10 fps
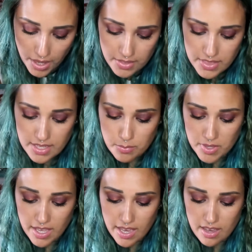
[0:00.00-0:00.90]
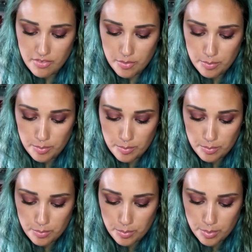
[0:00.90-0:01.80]
Then we have
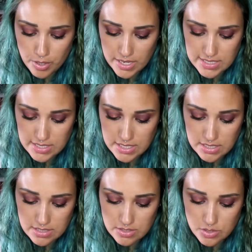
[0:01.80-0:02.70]
Priceless.